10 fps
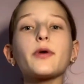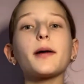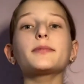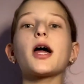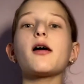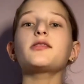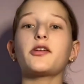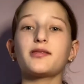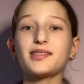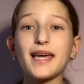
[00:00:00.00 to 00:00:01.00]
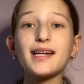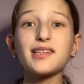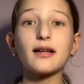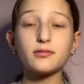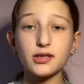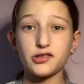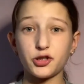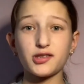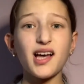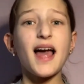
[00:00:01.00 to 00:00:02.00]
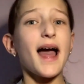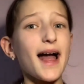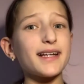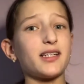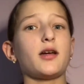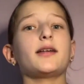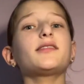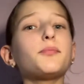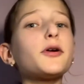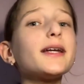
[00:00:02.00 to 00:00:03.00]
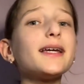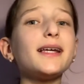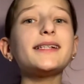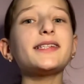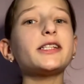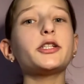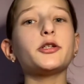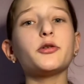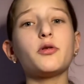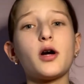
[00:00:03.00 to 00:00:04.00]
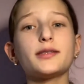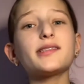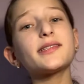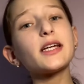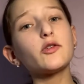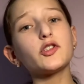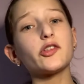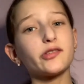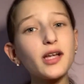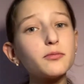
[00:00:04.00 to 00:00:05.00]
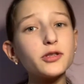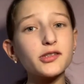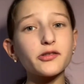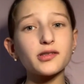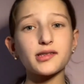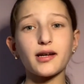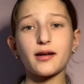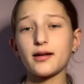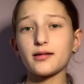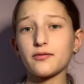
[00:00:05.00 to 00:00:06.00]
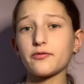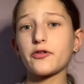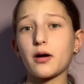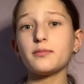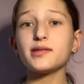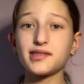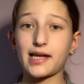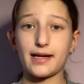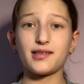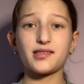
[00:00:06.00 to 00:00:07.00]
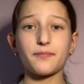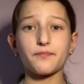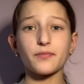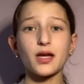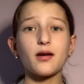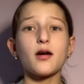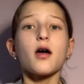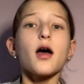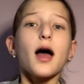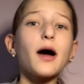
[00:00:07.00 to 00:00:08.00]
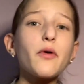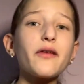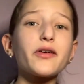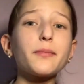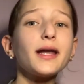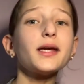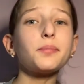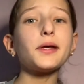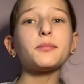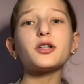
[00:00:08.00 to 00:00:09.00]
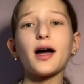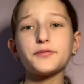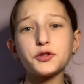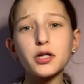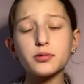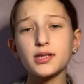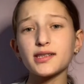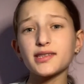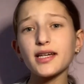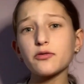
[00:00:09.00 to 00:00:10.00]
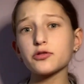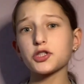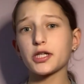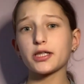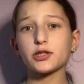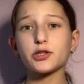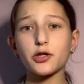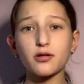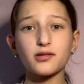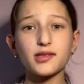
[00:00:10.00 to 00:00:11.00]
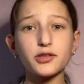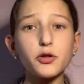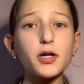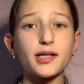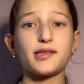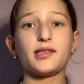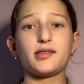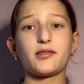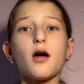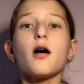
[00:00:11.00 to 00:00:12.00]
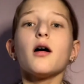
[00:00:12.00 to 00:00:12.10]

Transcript: reptiles are snakes and lizards, and it's pretty easy to distinguish some lizards from snakes. However, many people have trouble distinguishing turtles and tortoises.